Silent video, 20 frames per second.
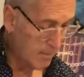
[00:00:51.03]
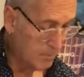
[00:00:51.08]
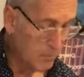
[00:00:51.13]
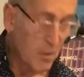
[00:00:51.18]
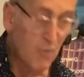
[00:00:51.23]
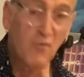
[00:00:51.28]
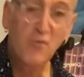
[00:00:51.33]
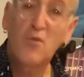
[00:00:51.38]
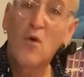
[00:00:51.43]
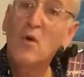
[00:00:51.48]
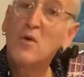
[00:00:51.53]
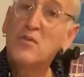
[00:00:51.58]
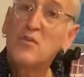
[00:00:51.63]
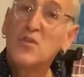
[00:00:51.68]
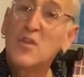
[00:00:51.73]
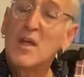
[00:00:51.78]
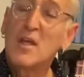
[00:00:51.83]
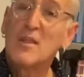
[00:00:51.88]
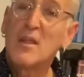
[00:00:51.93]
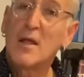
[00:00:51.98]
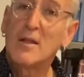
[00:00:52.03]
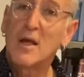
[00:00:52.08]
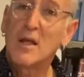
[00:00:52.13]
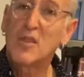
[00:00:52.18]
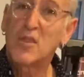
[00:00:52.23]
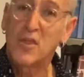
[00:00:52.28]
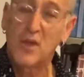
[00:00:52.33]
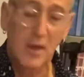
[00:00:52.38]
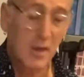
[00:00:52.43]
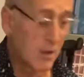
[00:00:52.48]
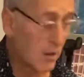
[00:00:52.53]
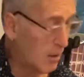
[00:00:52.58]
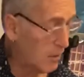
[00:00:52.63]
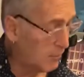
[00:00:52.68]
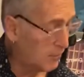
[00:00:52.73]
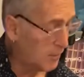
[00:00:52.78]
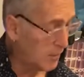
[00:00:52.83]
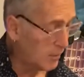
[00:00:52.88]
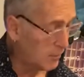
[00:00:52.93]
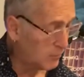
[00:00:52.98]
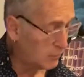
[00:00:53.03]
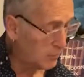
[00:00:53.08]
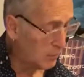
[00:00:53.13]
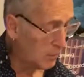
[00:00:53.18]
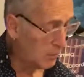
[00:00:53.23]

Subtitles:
first thing that I think of is